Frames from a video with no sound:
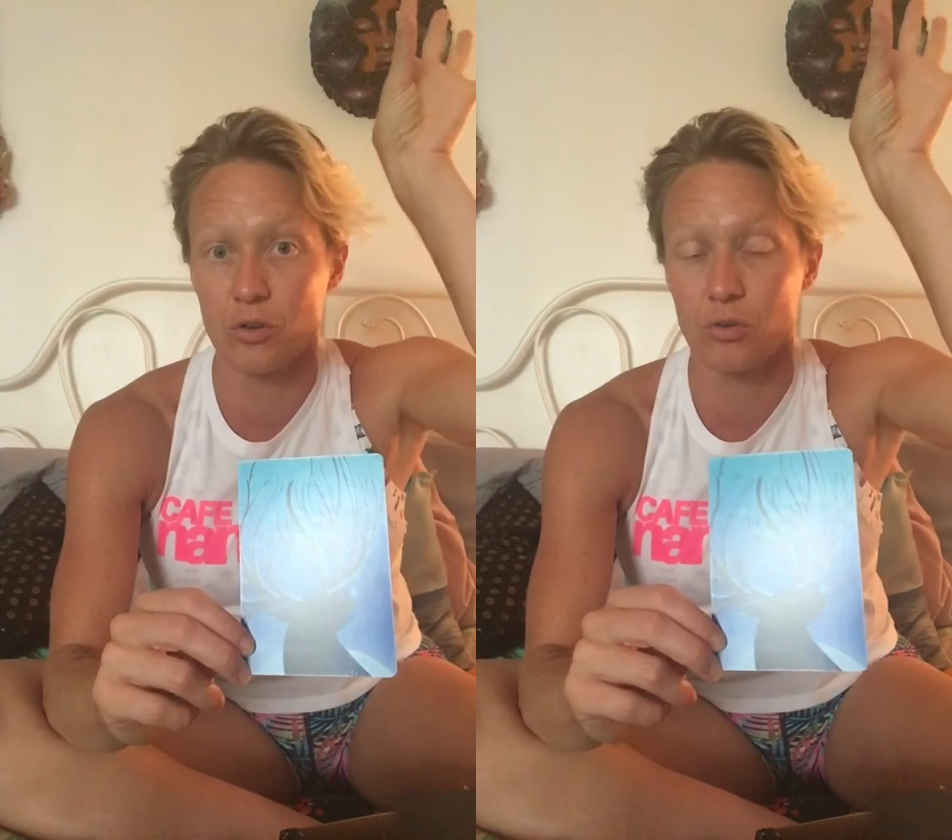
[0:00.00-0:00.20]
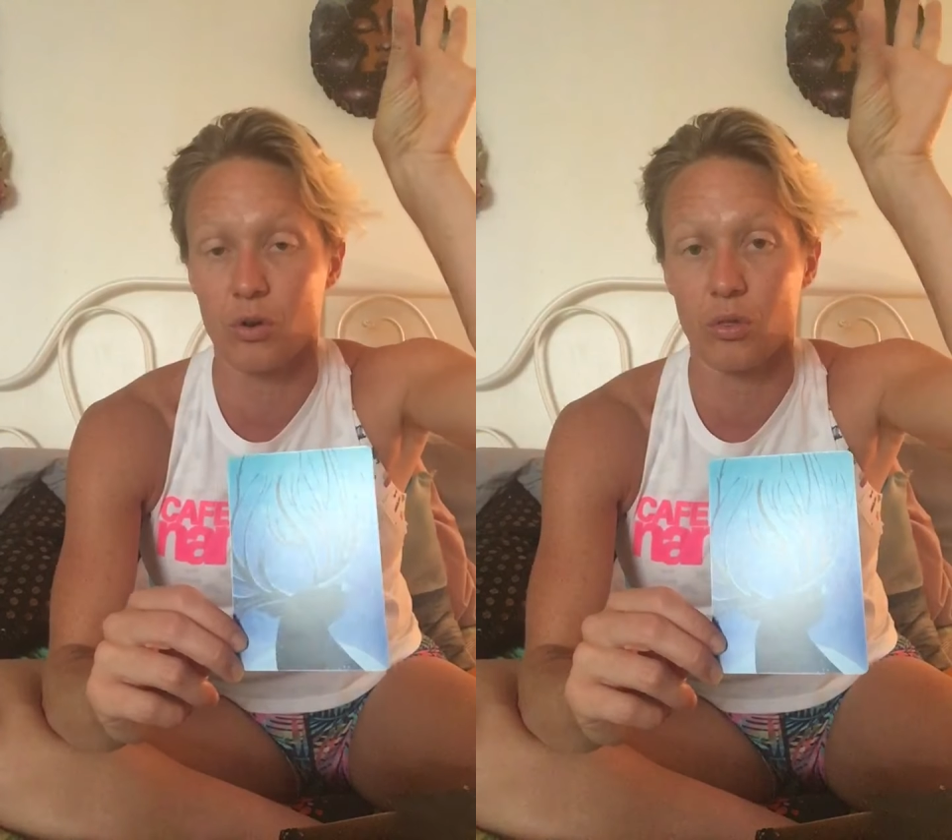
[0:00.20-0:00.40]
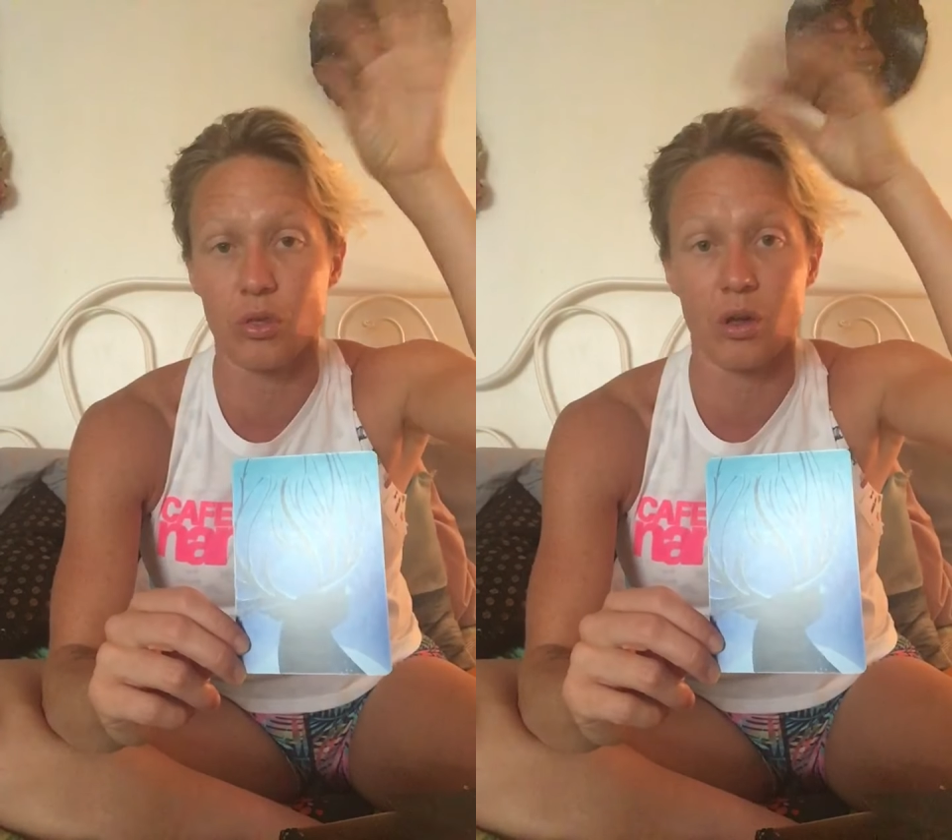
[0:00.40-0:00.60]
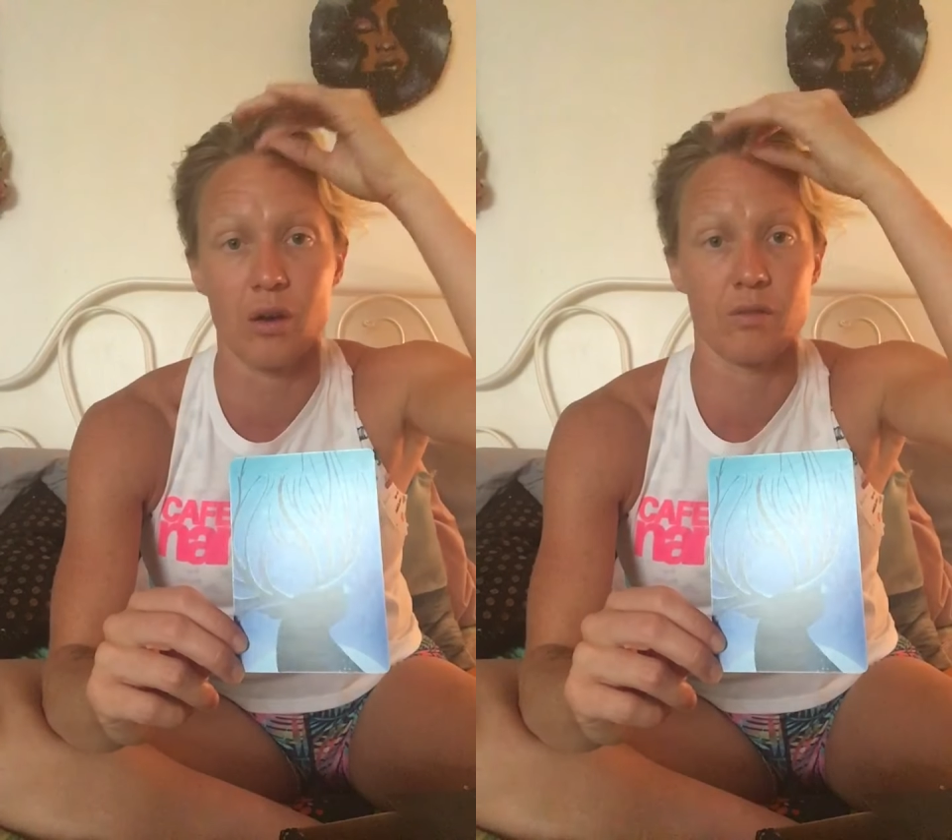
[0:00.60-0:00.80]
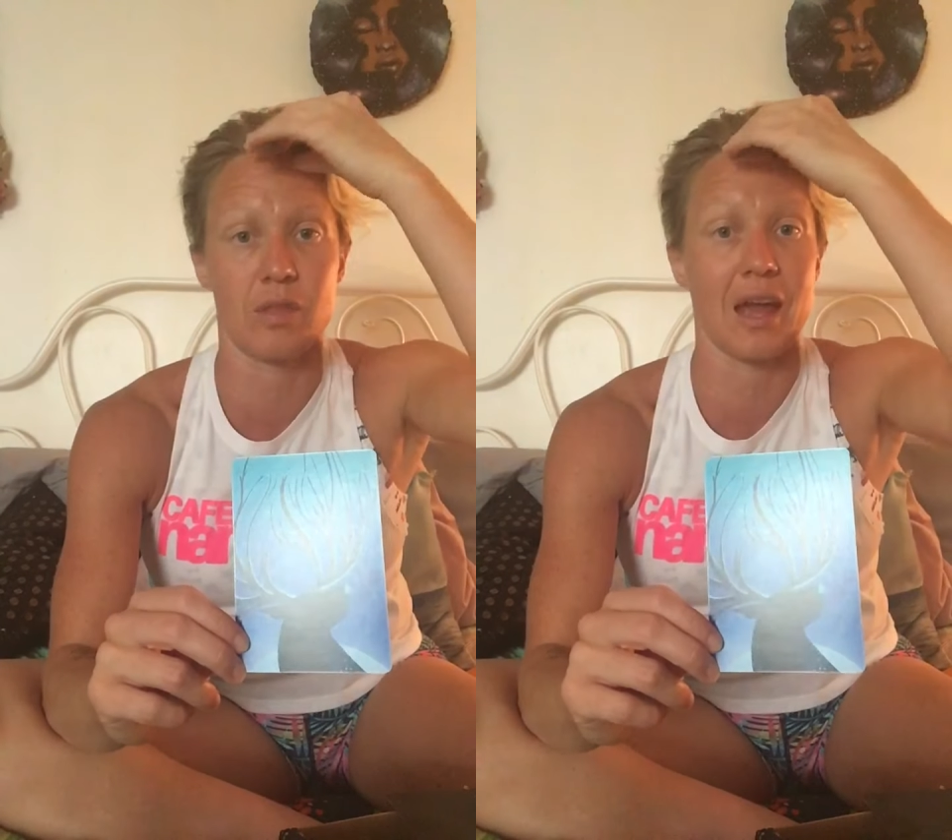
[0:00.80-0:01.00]
growth
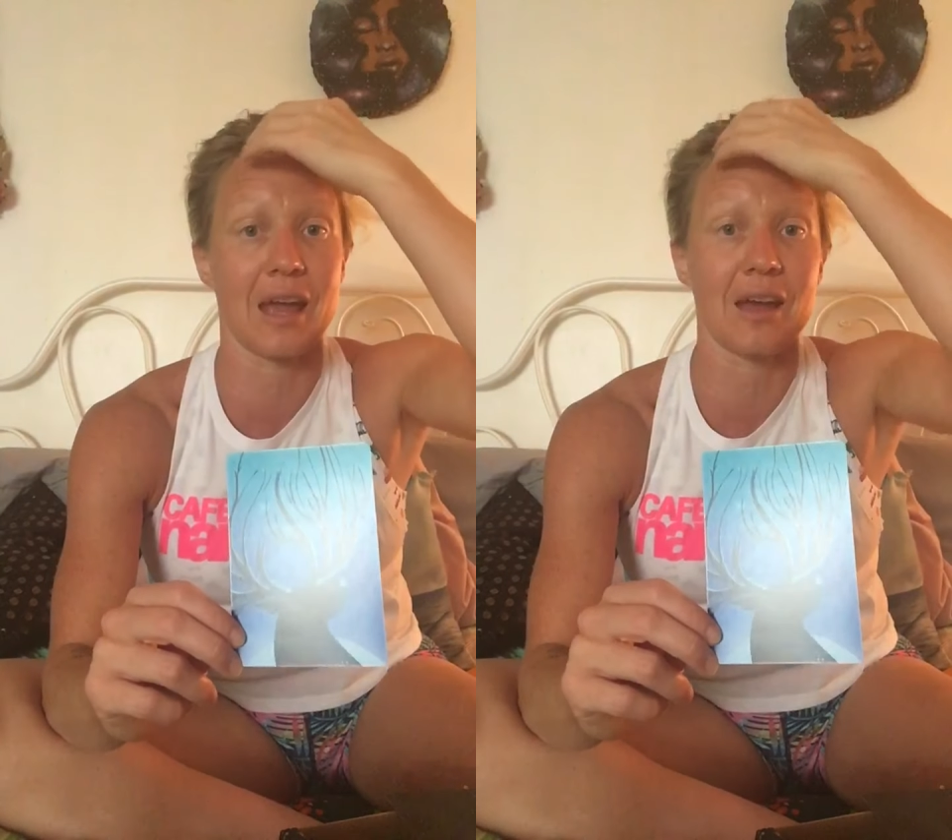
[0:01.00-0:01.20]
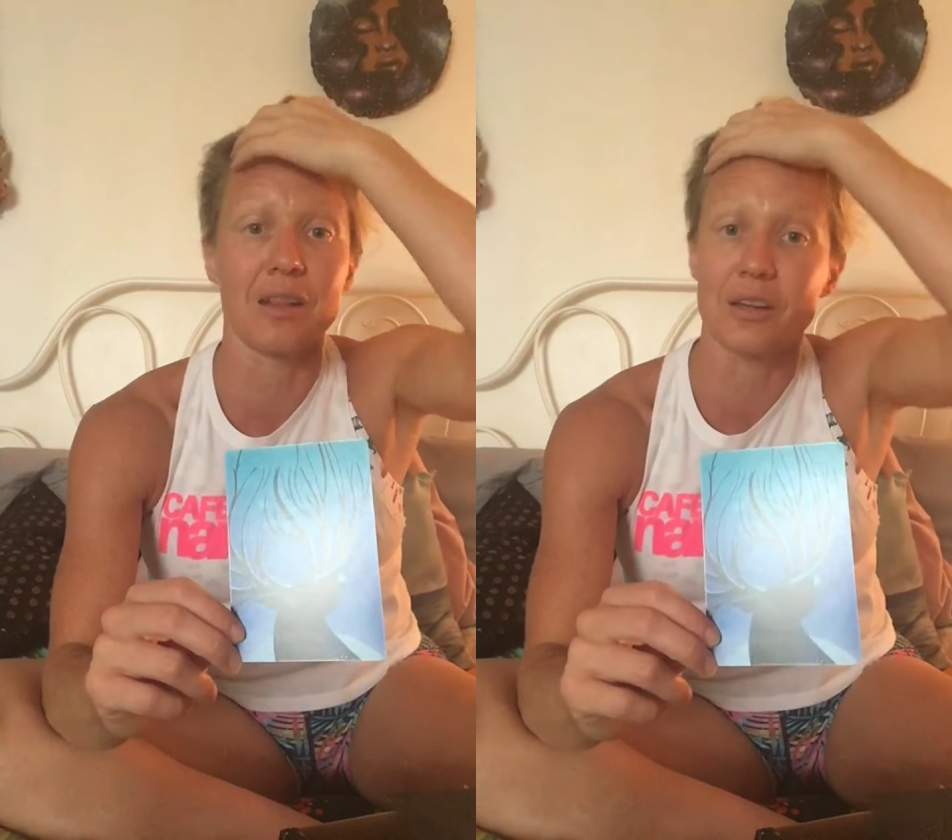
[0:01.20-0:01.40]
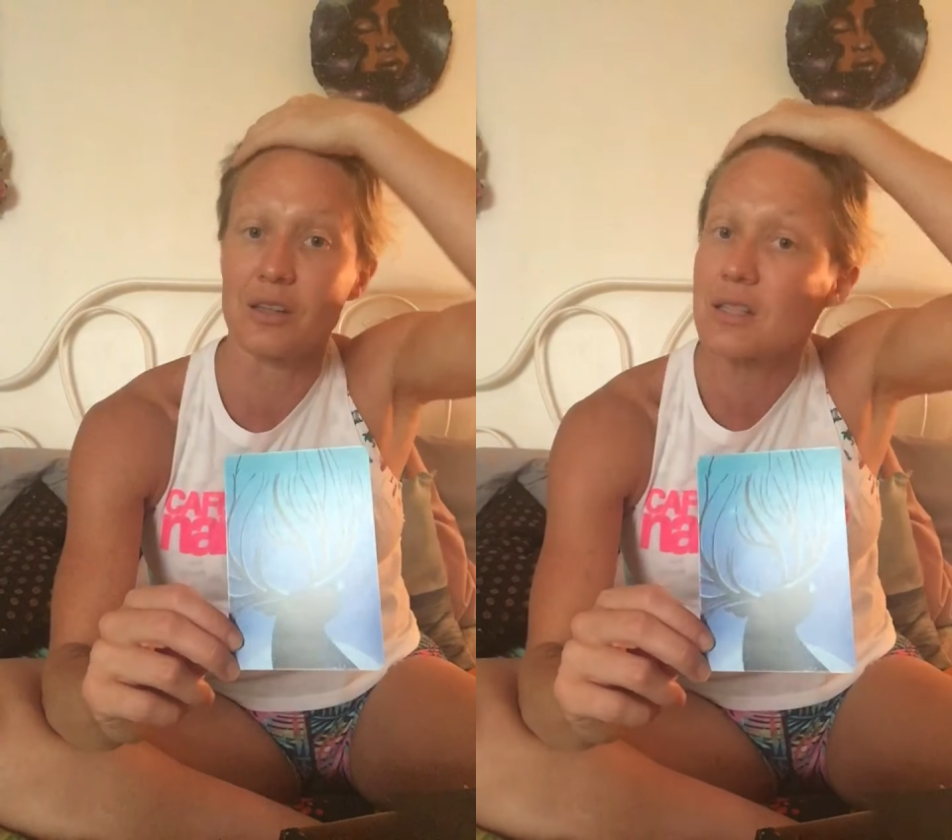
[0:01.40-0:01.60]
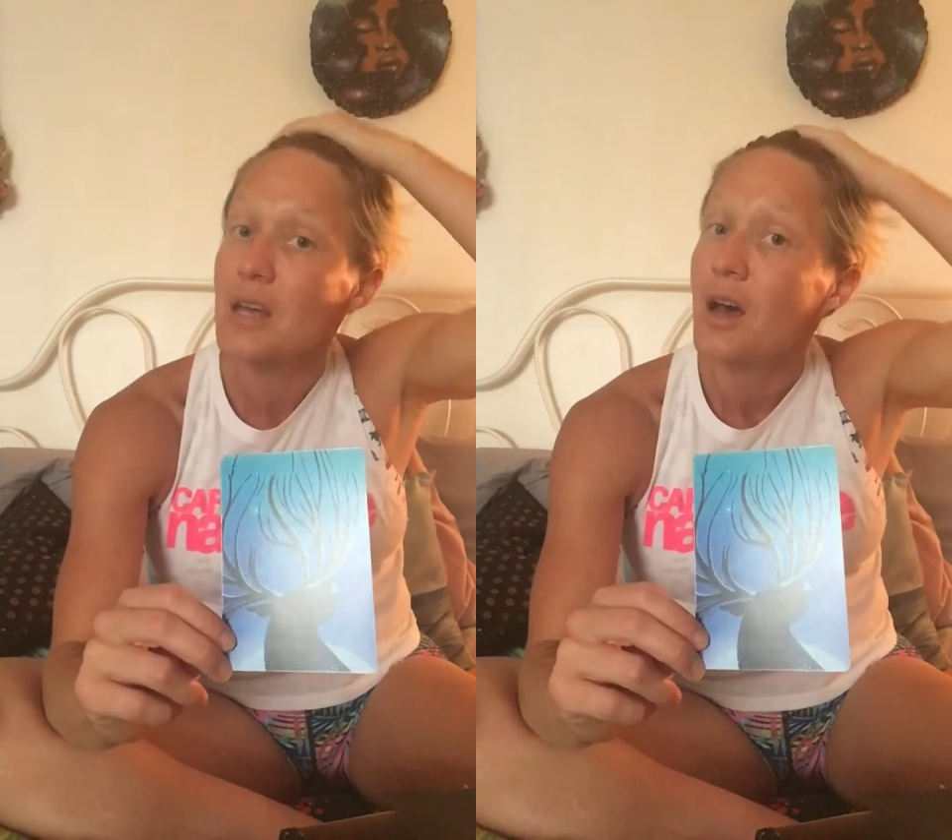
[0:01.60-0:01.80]
of the antlers